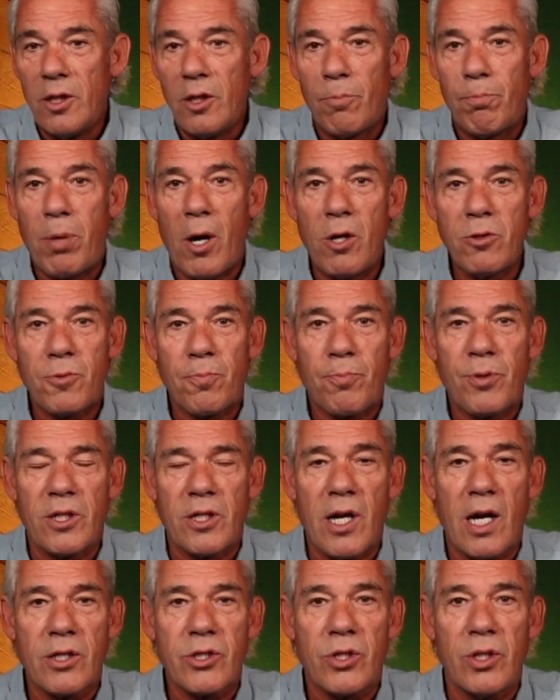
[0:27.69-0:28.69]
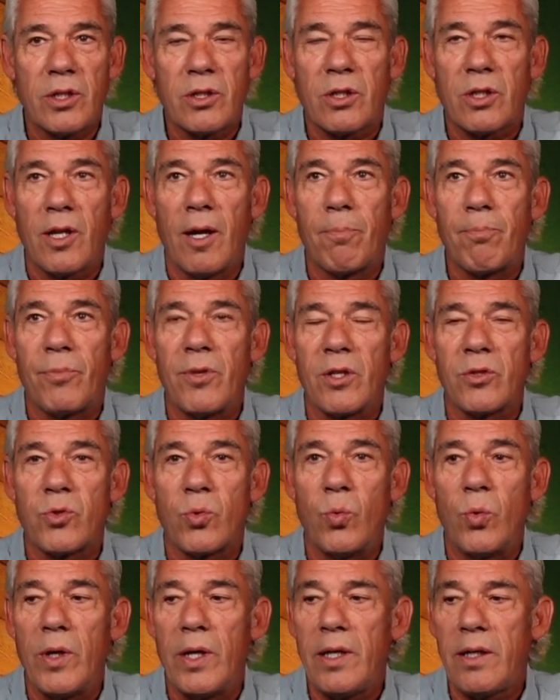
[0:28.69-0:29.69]
post-production clip
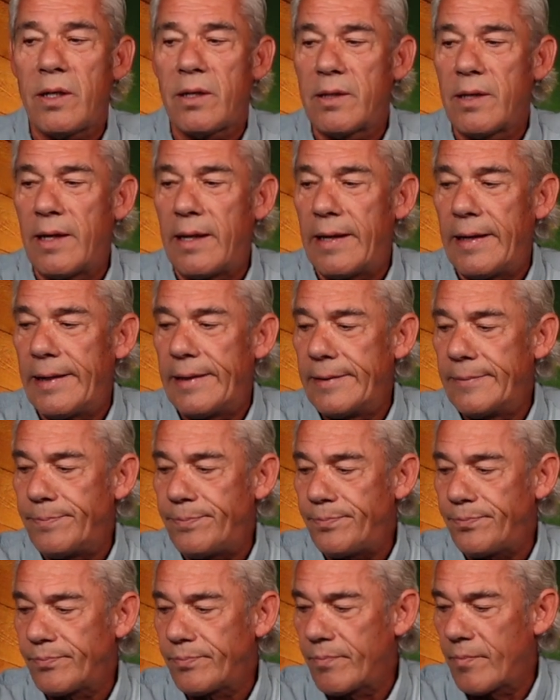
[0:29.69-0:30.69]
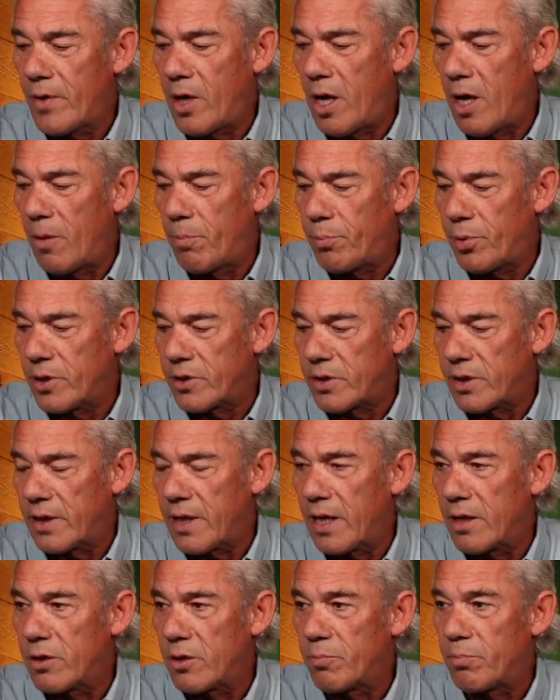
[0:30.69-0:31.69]
this week, all put
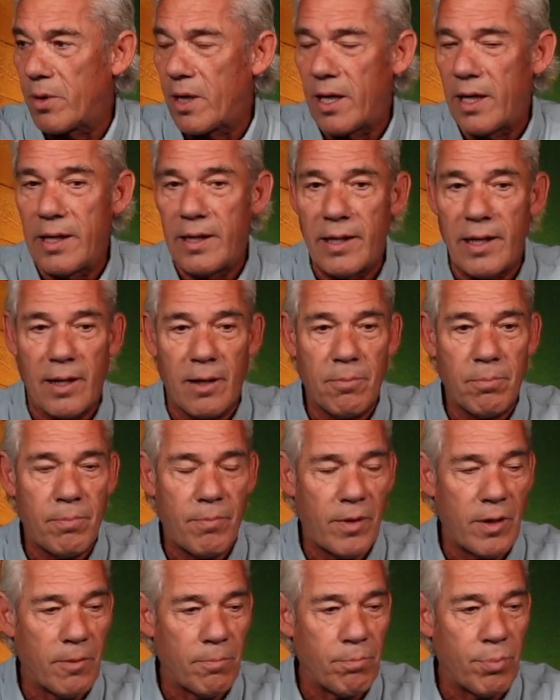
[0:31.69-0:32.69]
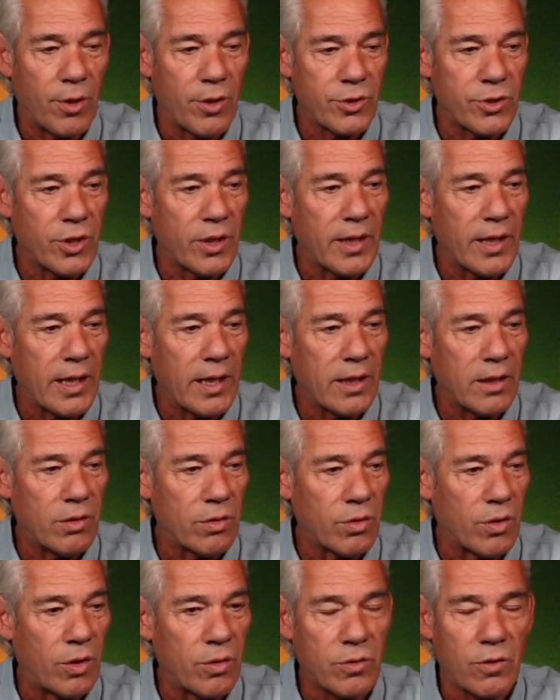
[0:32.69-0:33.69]
together by a burgeoning
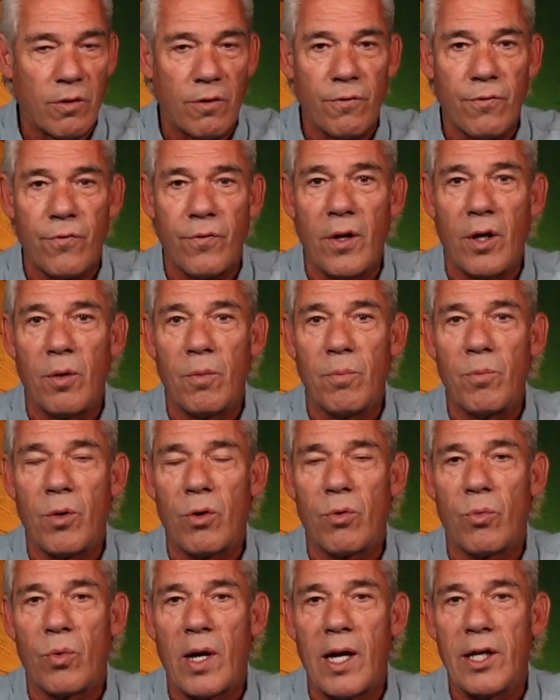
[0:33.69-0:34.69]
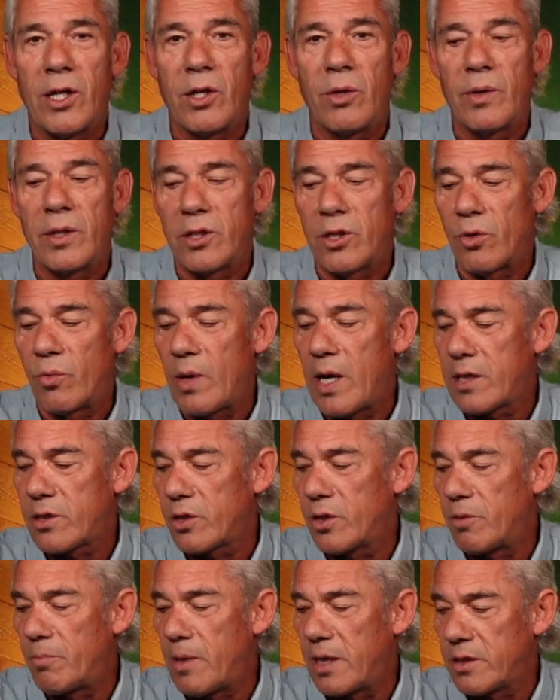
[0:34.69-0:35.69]
local film writer and
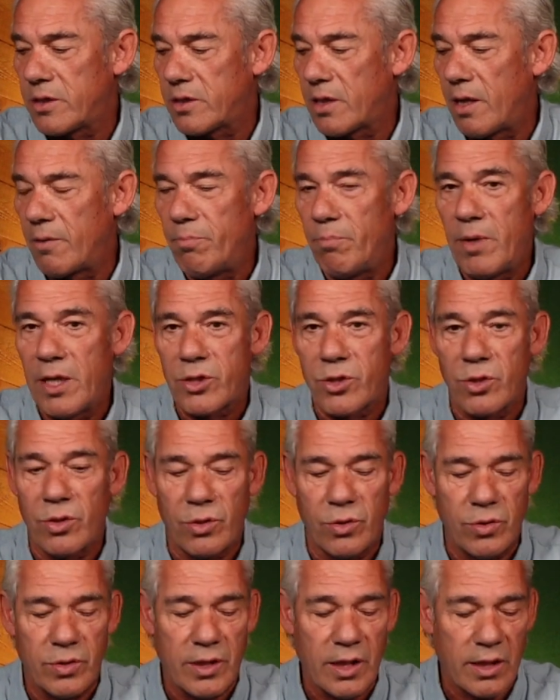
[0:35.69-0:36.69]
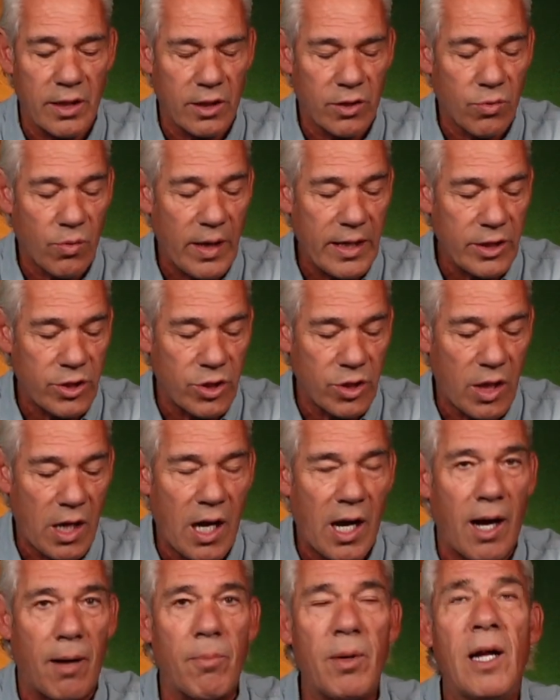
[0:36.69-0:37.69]
director, my son Mitchell, who did a great
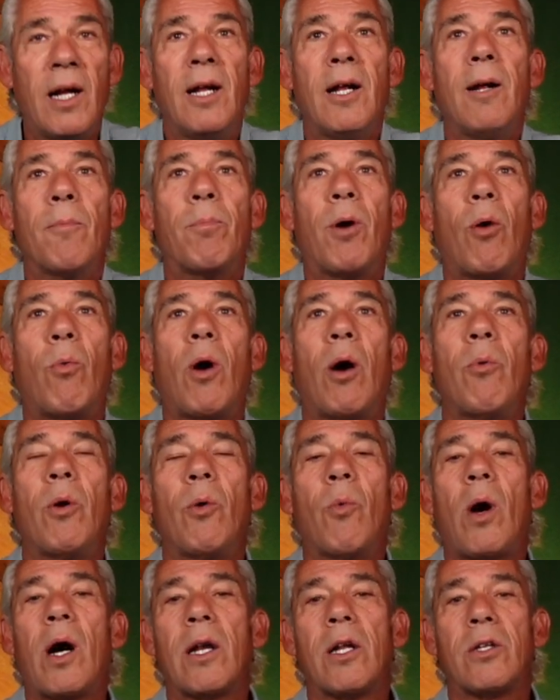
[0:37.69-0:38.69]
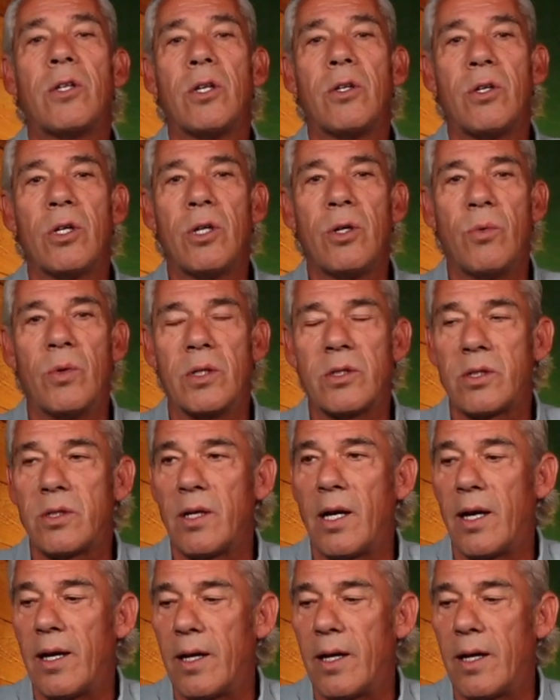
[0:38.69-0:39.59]
job. But what we wanted to do was